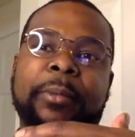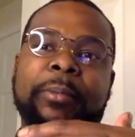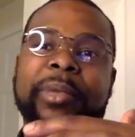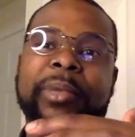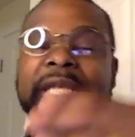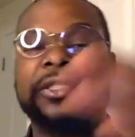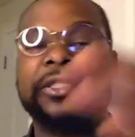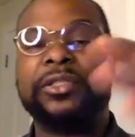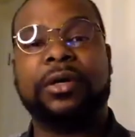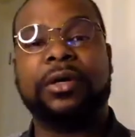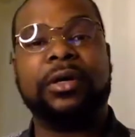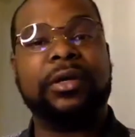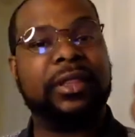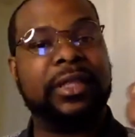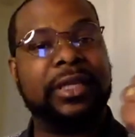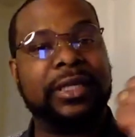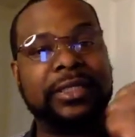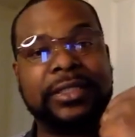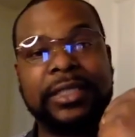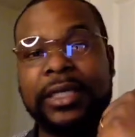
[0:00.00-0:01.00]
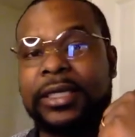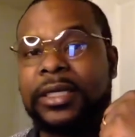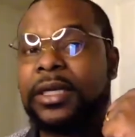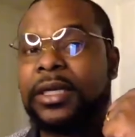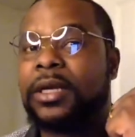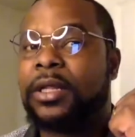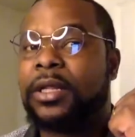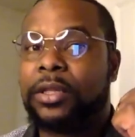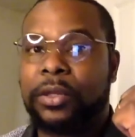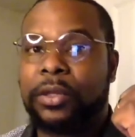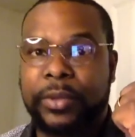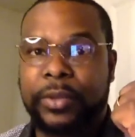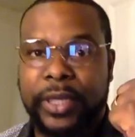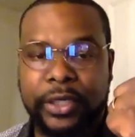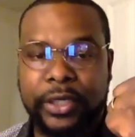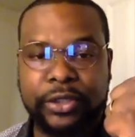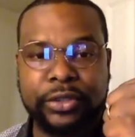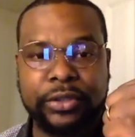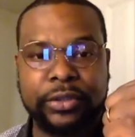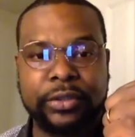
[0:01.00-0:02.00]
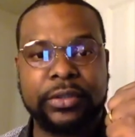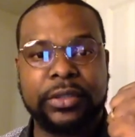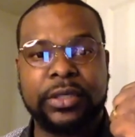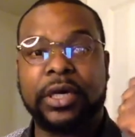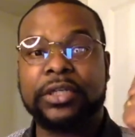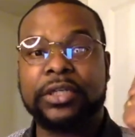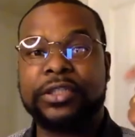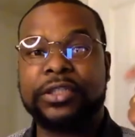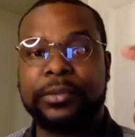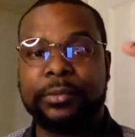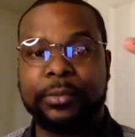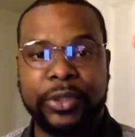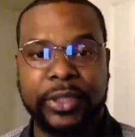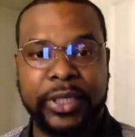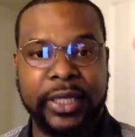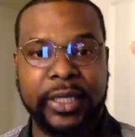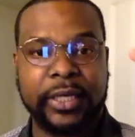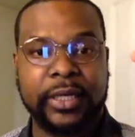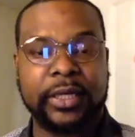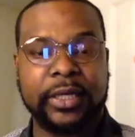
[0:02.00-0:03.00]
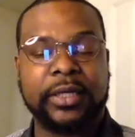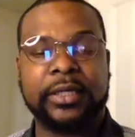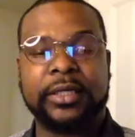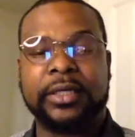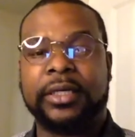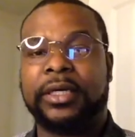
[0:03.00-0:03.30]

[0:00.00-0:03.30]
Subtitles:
based on things like location, customer data,